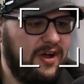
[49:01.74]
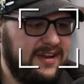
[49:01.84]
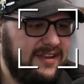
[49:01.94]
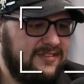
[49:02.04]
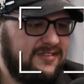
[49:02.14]

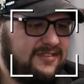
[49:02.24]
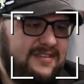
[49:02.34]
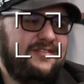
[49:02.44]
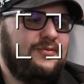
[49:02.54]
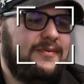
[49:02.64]

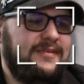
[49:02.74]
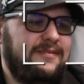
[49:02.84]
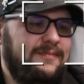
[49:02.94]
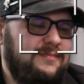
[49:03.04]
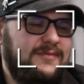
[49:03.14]
It's
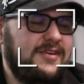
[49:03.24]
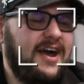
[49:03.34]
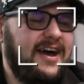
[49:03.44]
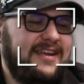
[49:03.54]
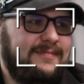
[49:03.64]
you
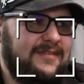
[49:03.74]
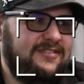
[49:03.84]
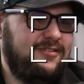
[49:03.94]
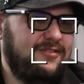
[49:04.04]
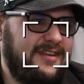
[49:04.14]
got it, let's
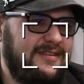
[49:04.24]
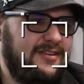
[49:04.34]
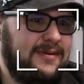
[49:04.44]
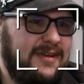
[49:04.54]
use it. Yeah. You know what I mean?